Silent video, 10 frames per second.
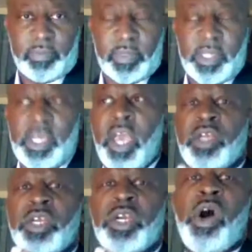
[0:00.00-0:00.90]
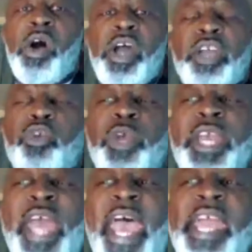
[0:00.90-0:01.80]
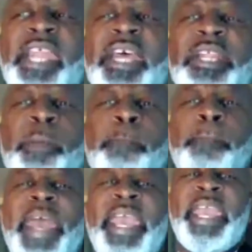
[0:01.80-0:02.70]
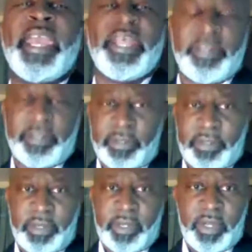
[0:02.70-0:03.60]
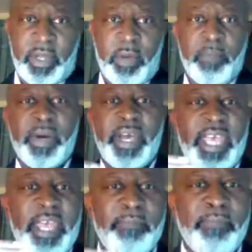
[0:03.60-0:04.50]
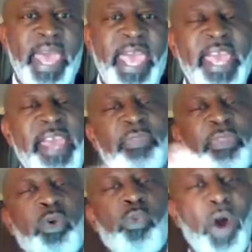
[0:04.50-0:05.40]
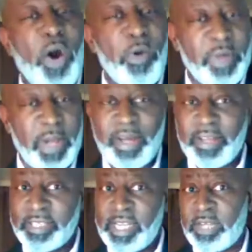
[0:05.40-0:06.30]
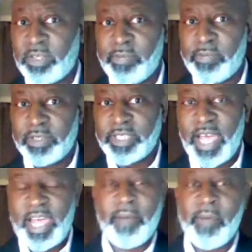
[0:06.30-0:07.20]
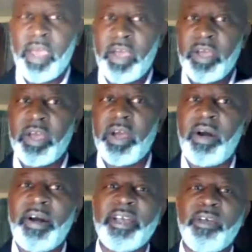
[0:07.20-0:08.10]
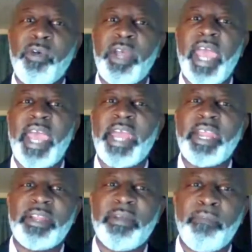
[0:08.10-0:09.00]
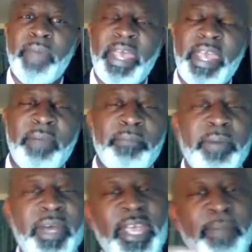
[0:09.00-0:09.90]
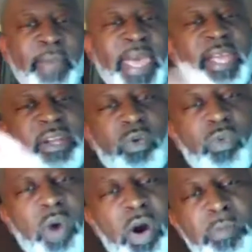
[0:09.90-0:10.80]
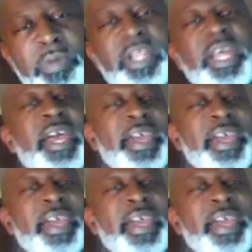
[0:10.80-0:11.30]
differently. God created the man, but he made the woman. I'm going to say that two more times. God created the man, but he made the woman.